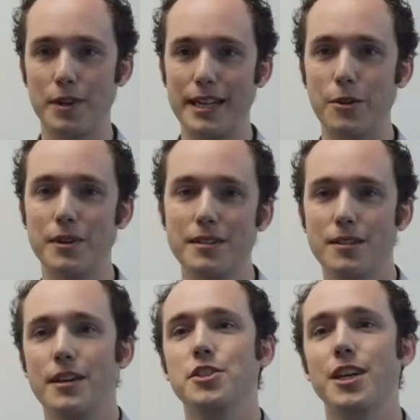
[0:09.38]

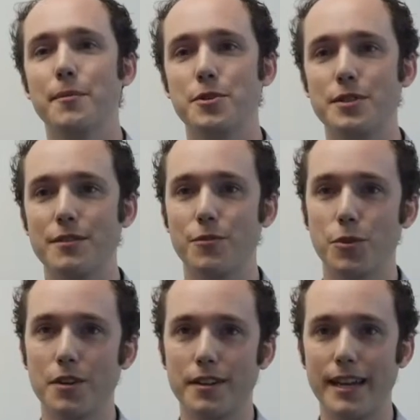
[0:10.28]
181, geometry
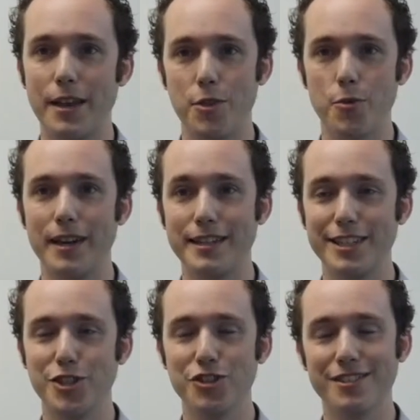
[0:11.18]
for K through 8
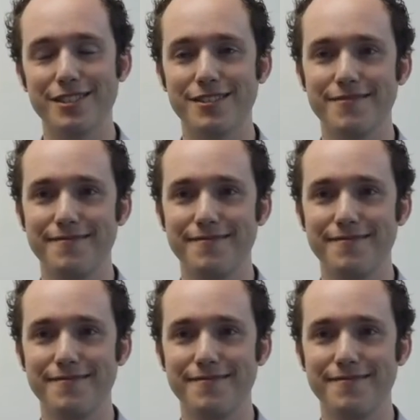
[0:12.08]
teachers.